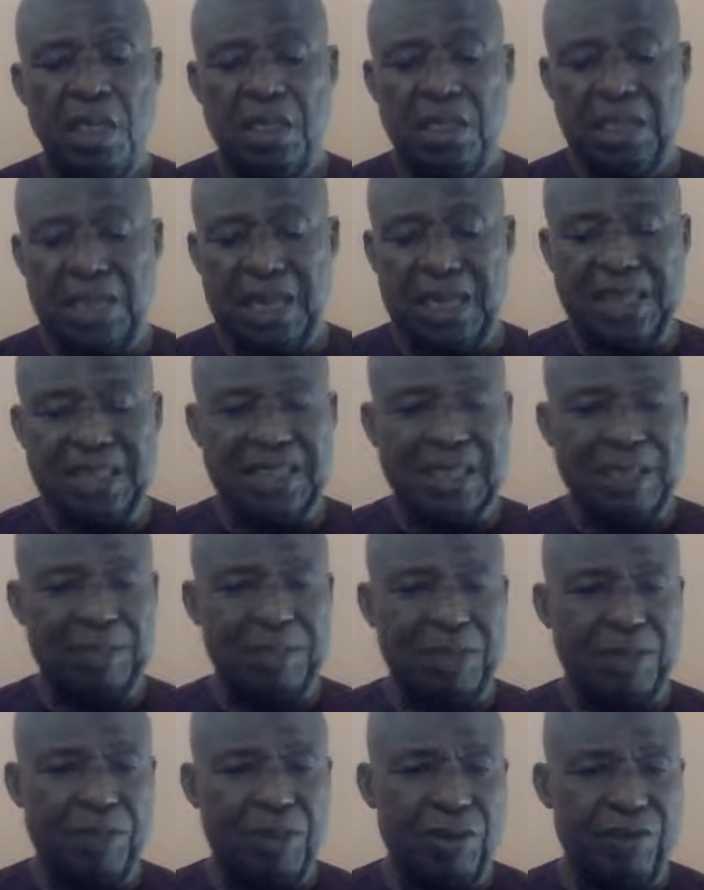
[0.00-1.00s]
Genesis
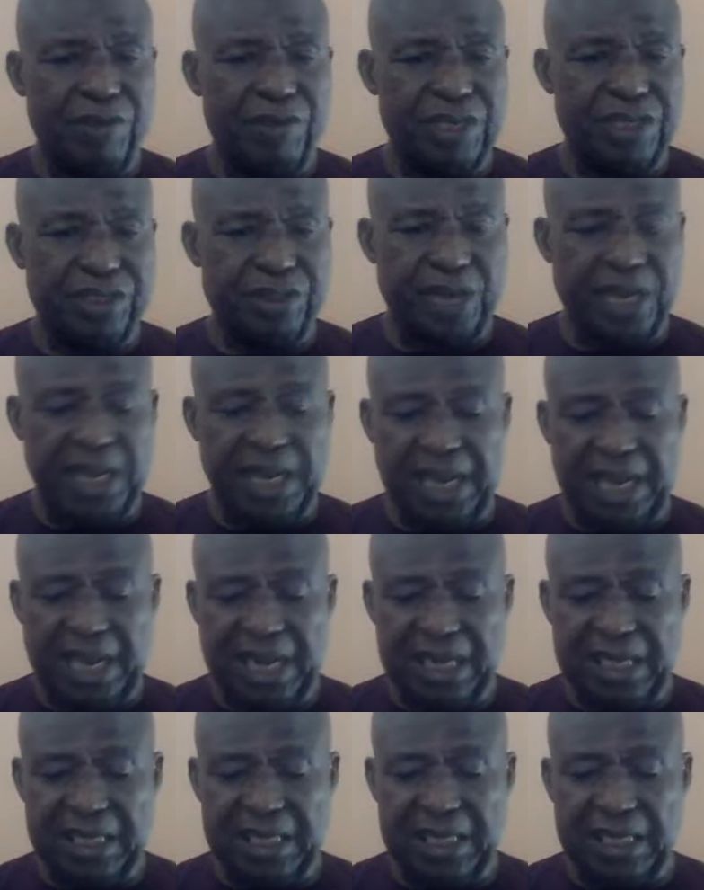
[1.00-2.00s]
chapter 1, verse 3,
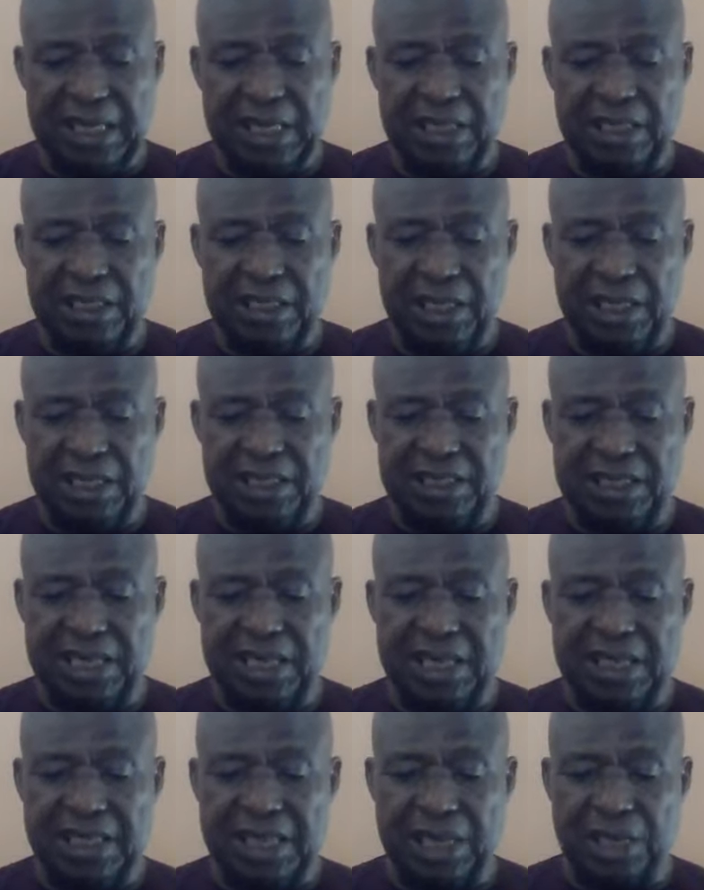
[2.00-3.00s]
and uh, it
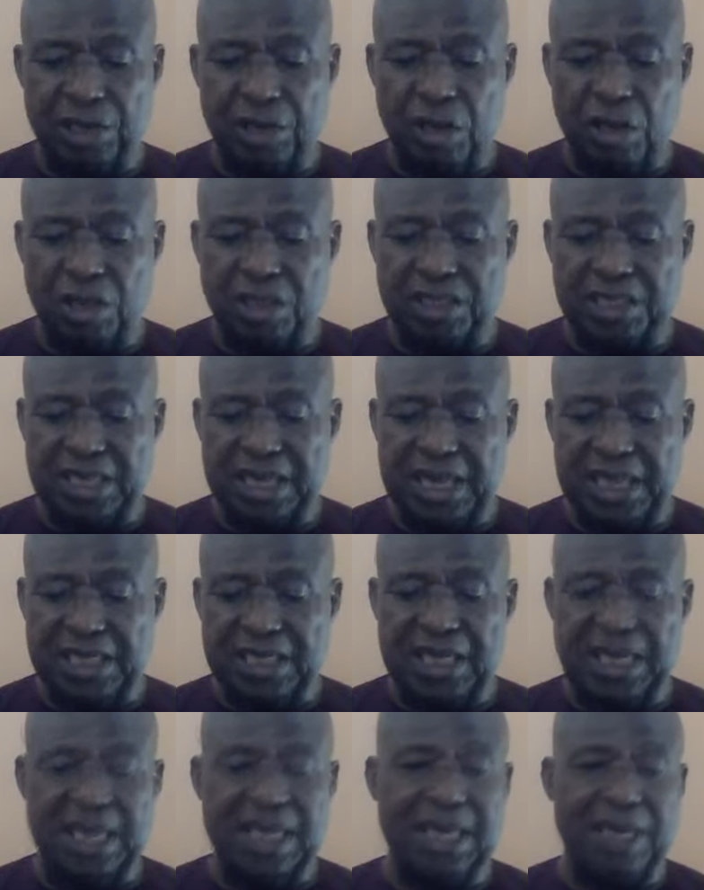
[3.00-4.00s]
says, And God says,
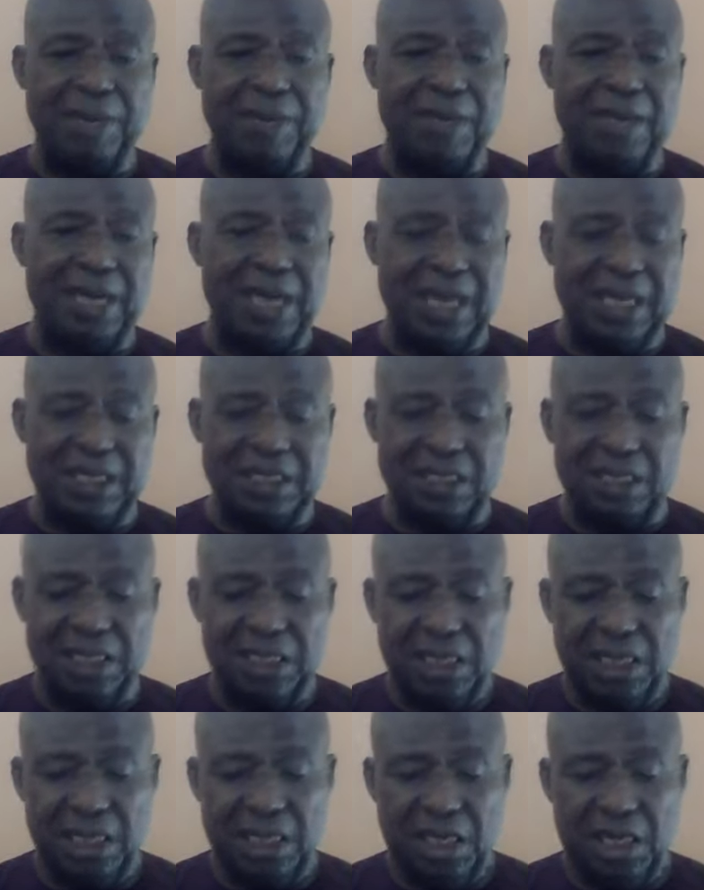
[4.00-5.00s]
Let there be light,
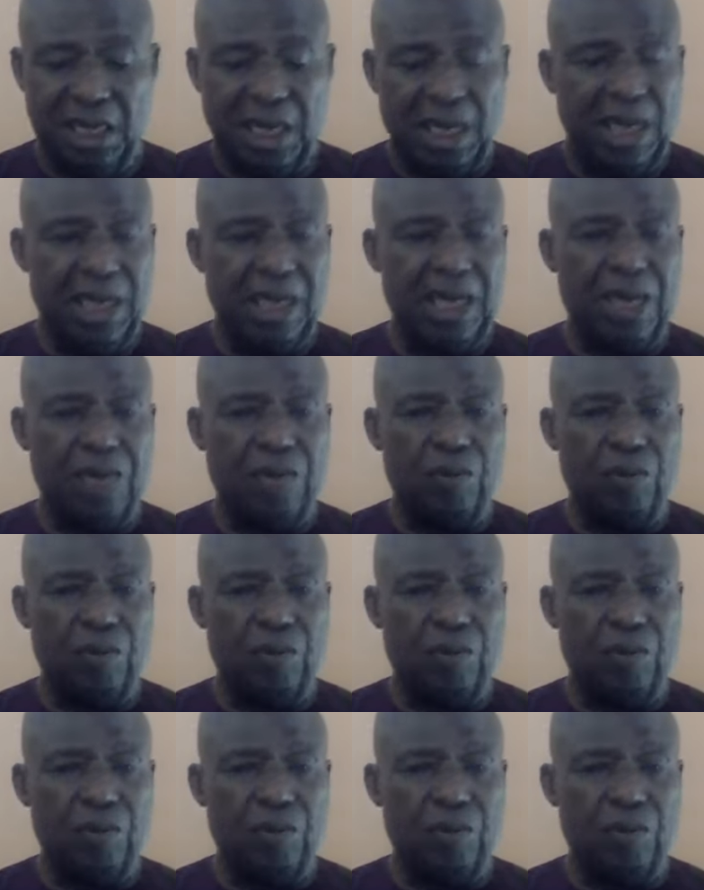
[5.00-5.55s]
and there